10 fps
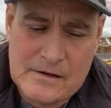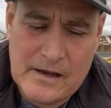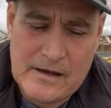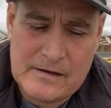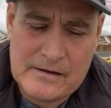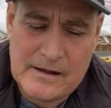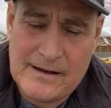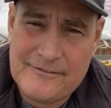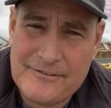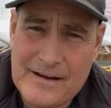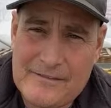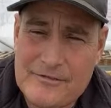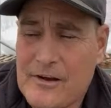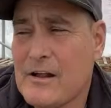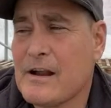And I've
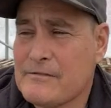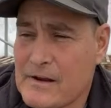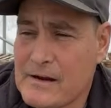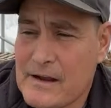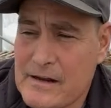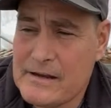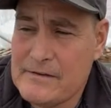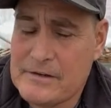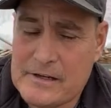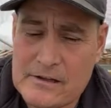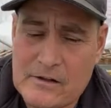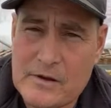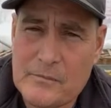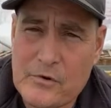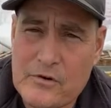thought I kind of even did a little
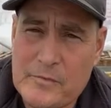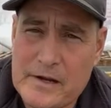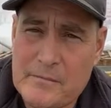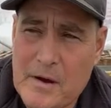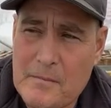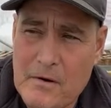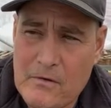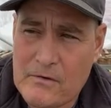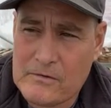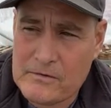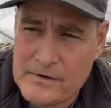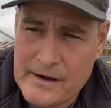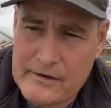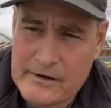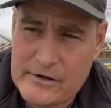improvement in my barn
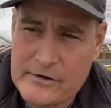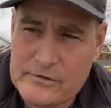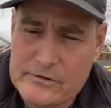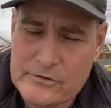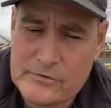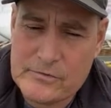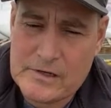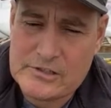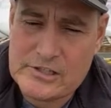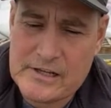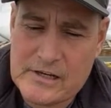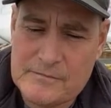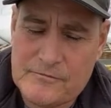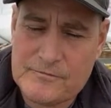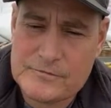out here to set up